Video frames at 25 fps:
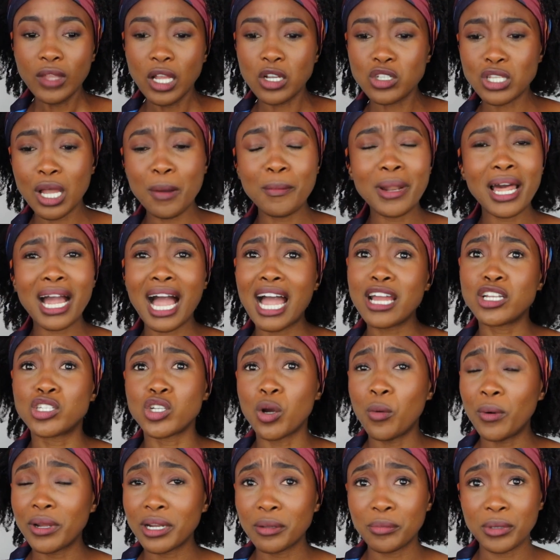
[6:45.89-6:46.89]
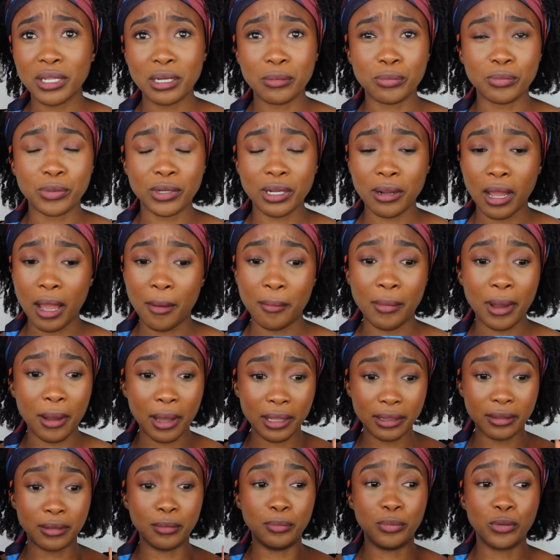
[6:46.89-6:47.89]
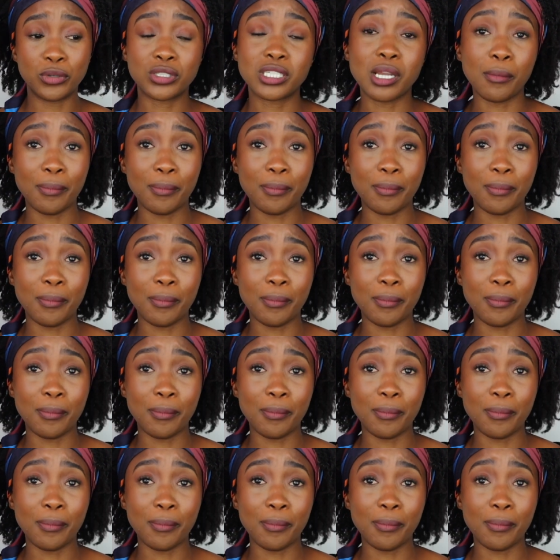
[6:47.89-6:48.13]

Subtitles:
So I'm like, I don't want to beat up the bush